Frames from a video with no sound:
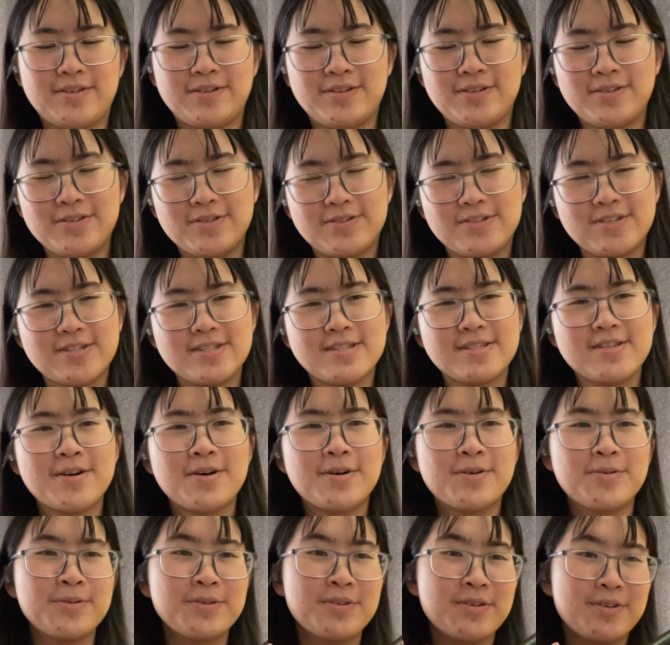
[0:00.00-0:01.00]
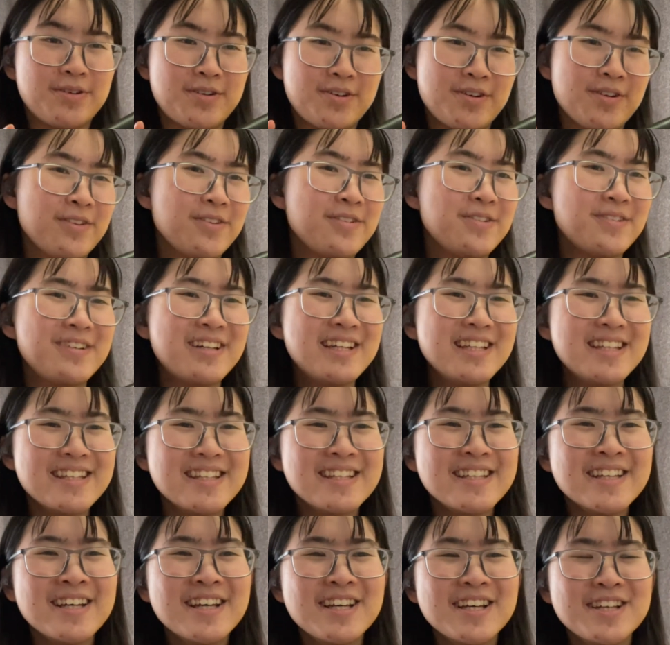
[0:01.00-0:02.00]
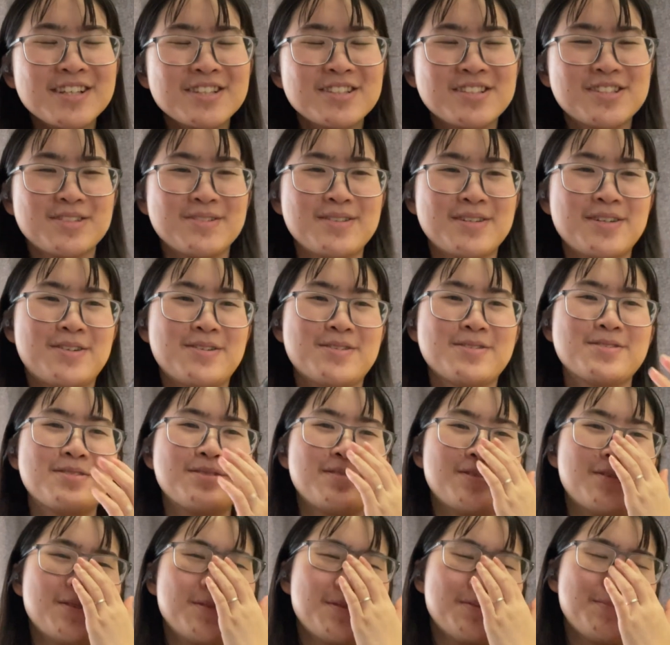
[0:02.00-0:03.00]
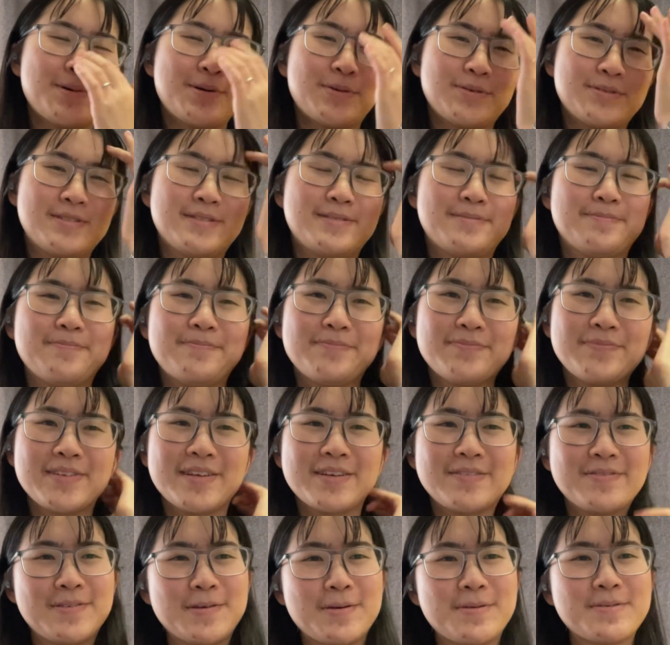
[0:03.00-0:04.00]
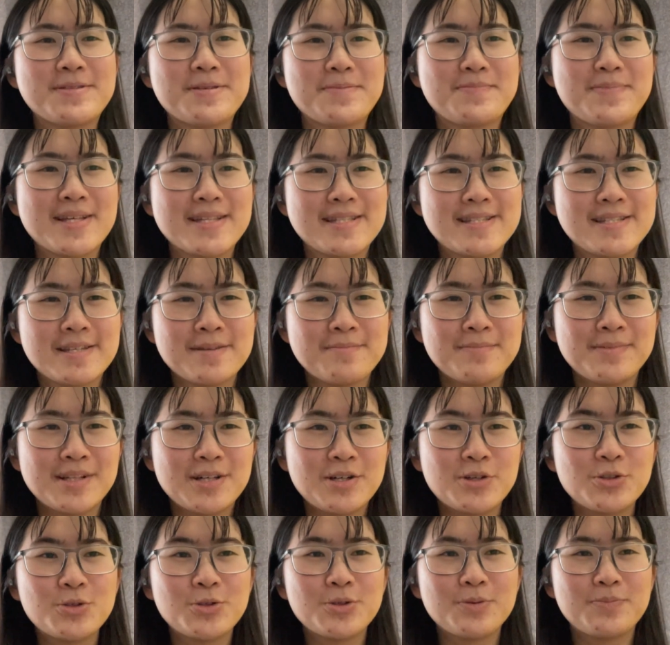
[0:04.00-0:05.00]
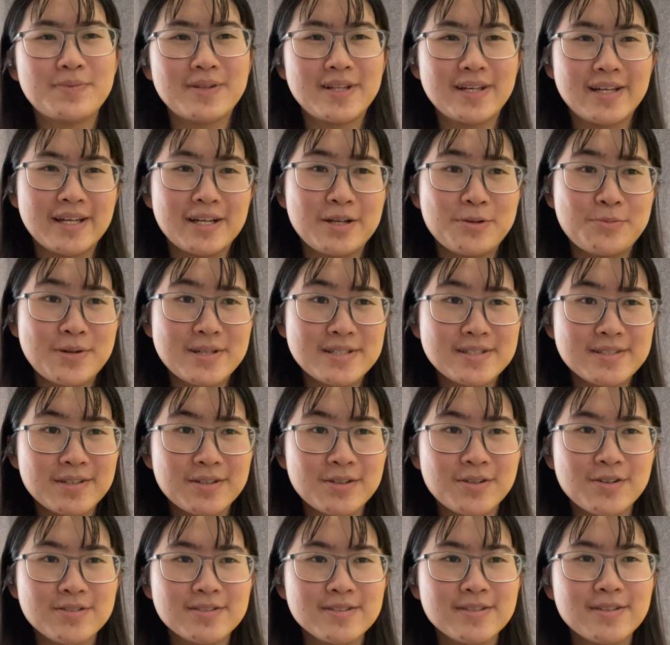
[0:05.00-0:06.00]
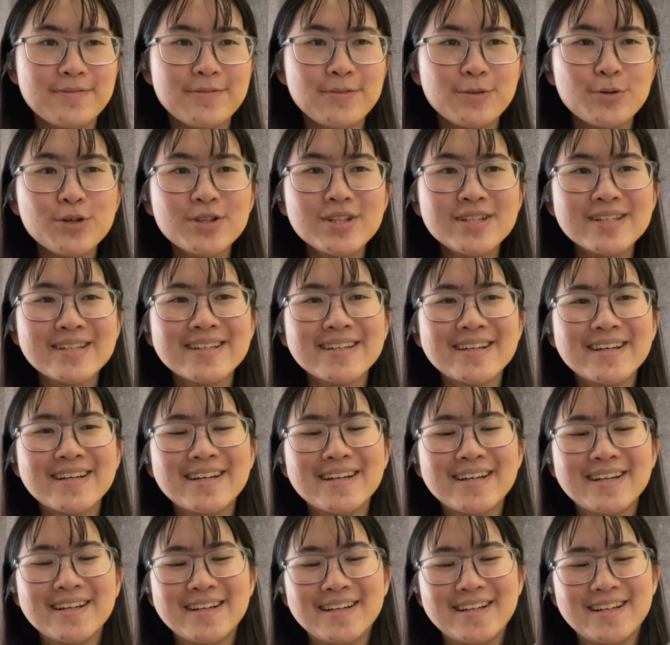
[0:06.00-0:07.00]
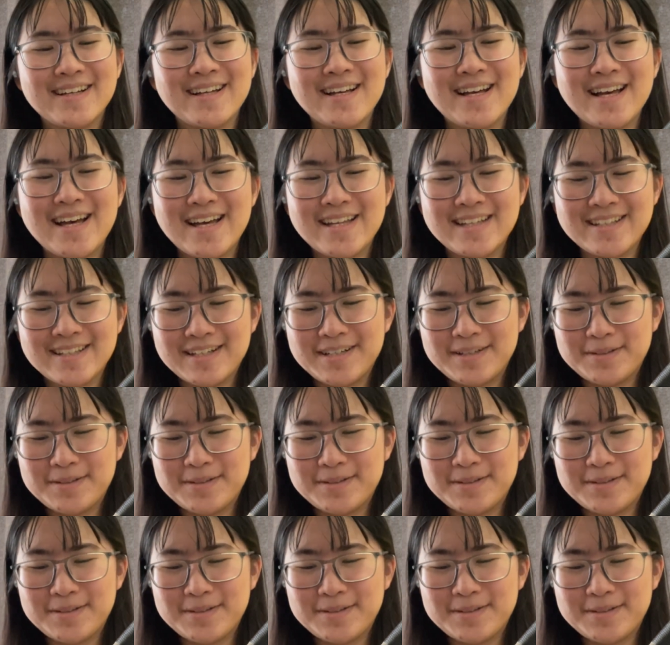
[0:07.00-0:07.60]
you just hold onto it, so it almost feels a bit similar to playing a Western concert flute. And